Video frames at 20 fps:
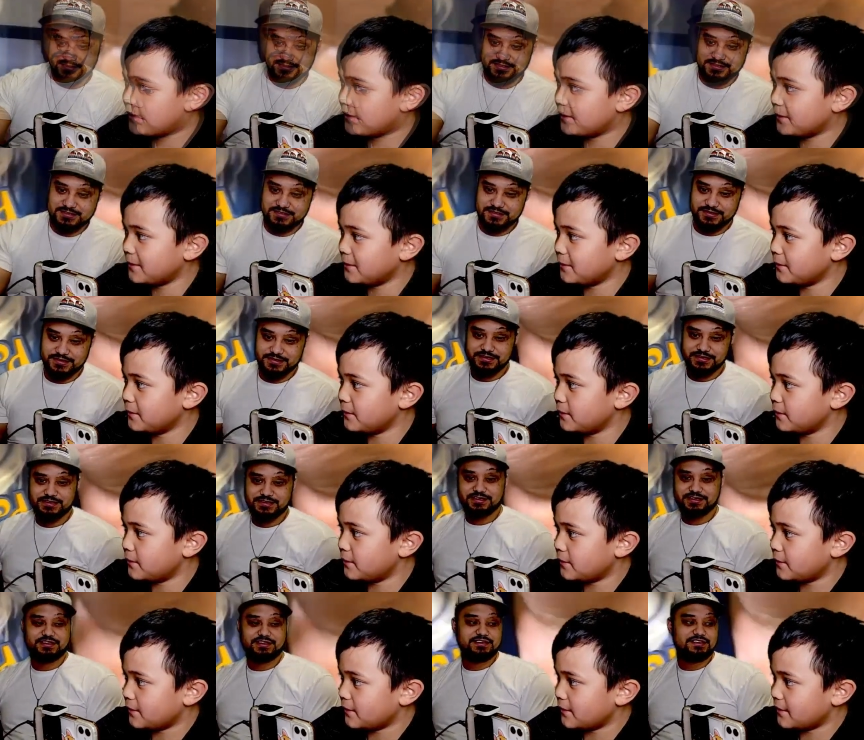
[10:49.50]
Speaker 1: And
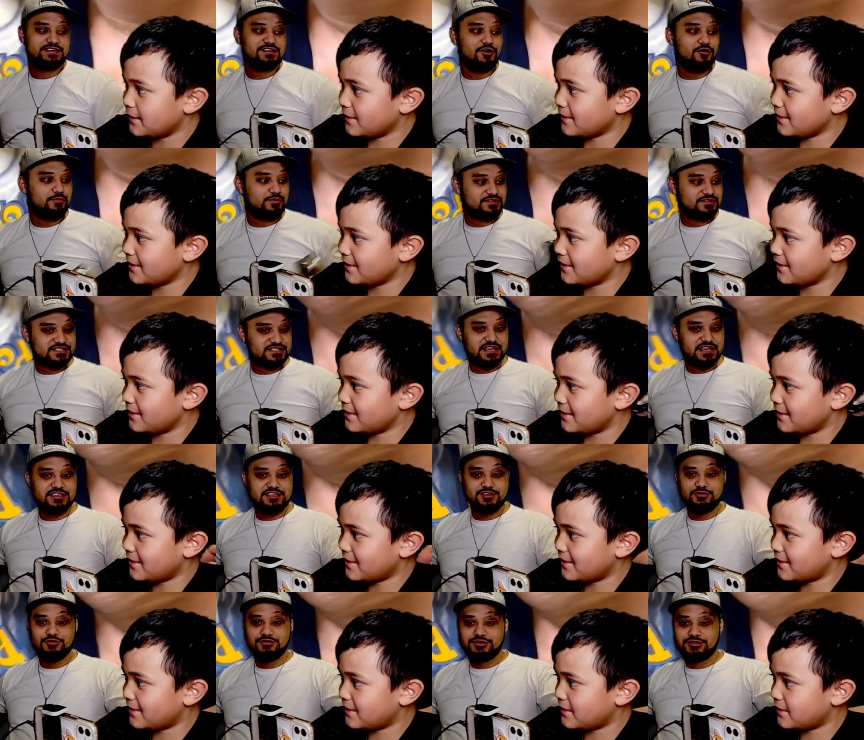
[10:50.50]
he opens like
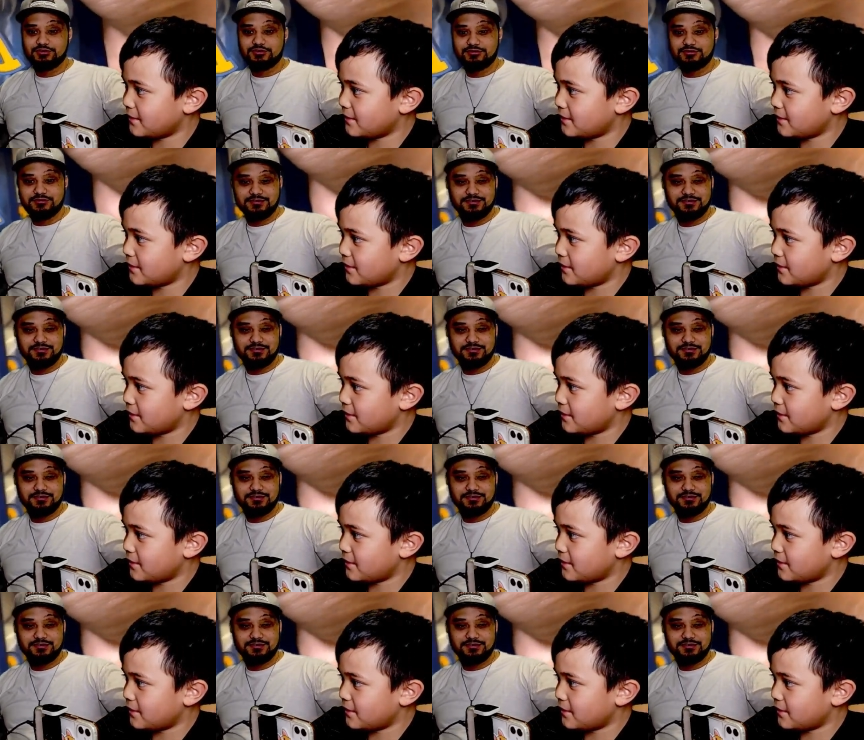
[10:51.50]
you do.